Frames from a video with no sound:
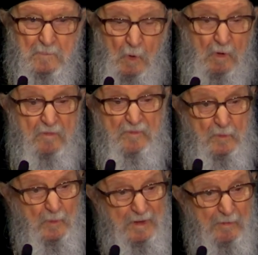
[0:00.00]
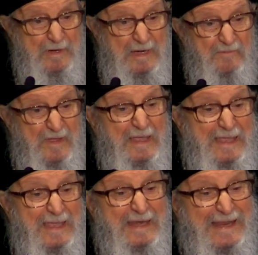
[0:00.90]
Or if we were
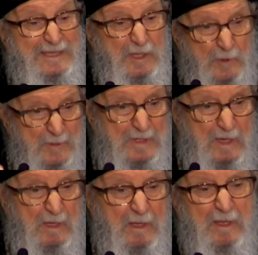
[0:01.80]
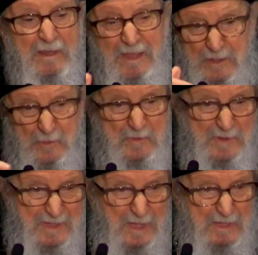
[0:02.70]
living in antiquity, that would
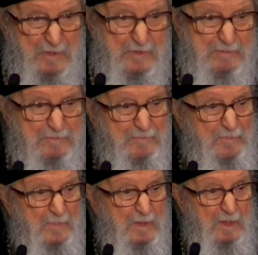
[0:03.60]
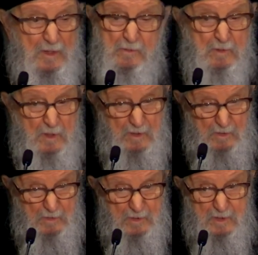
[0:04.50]
be the case.
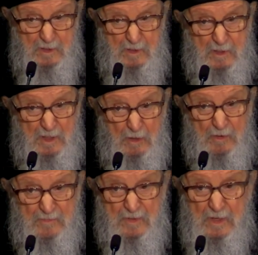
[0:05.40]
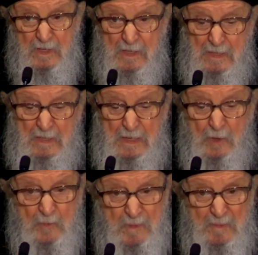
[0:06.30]
Not, however,
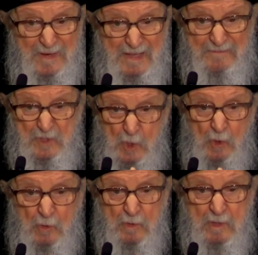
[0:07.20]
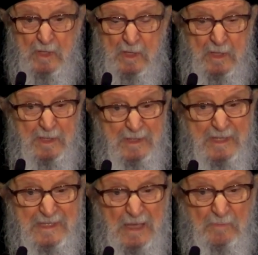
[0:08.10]
our people have shown
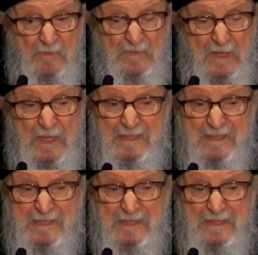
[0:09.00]
this type of thing.